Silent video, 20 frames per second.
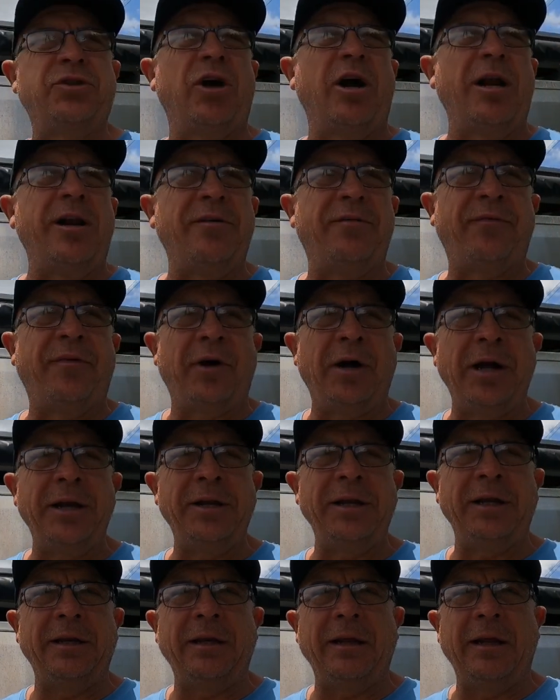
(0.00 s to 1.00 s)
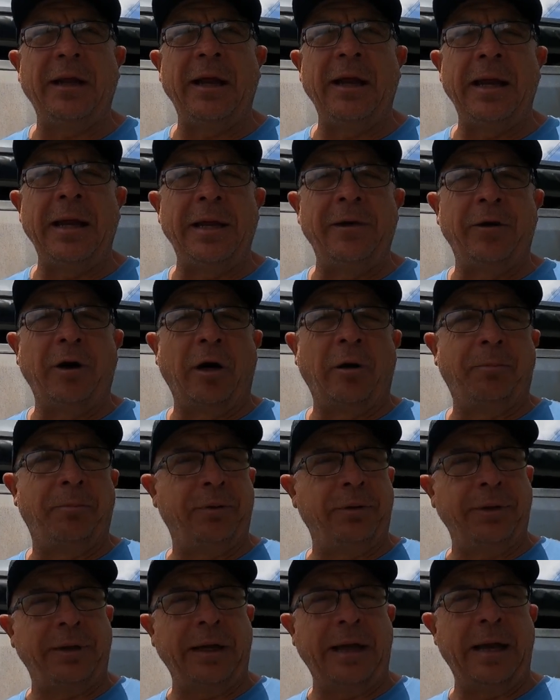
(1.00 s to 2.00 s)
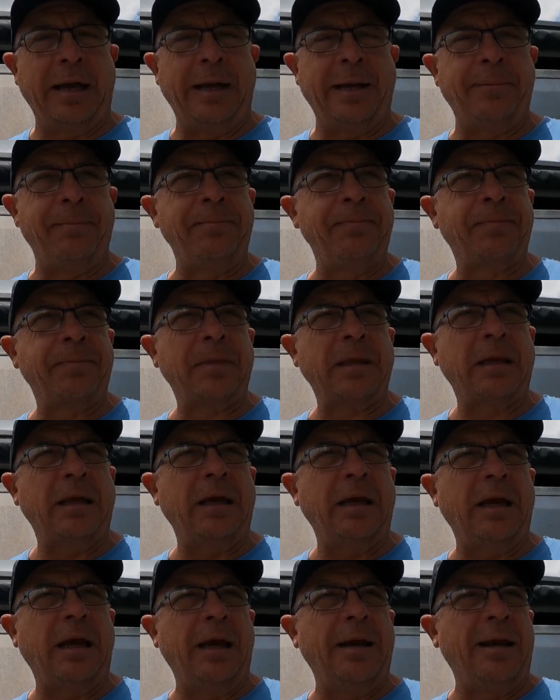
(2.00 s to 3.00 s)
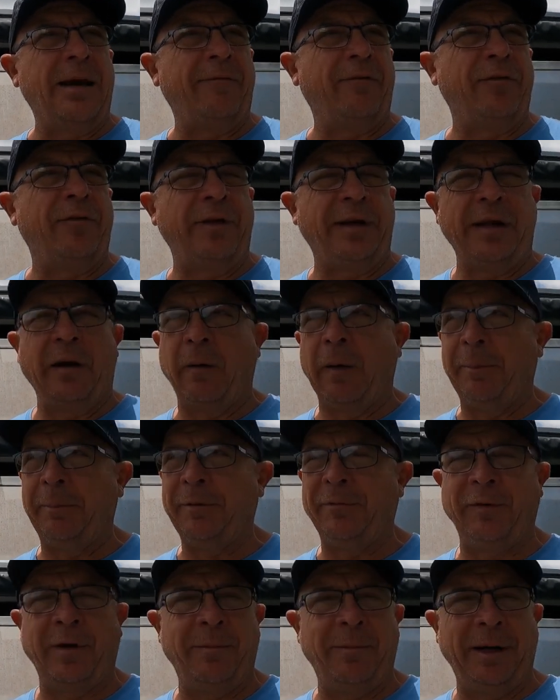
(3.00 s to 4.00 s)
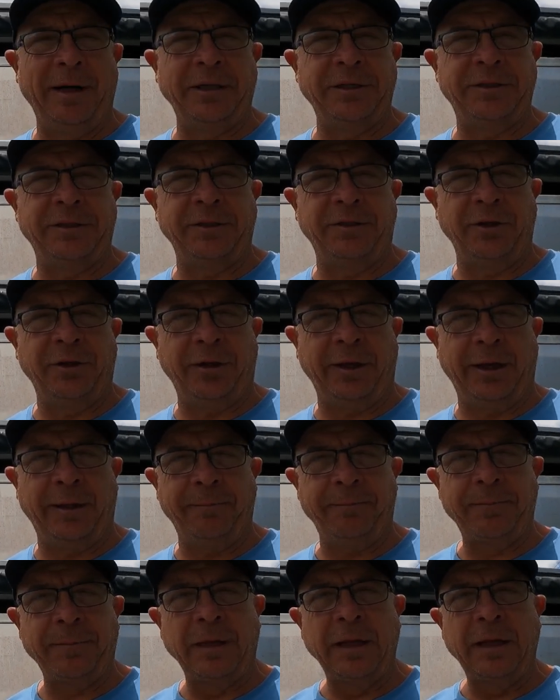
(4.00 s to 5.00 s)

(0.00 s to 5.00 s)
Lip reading: trying to find it, and I'll put another video up if I manage to do that.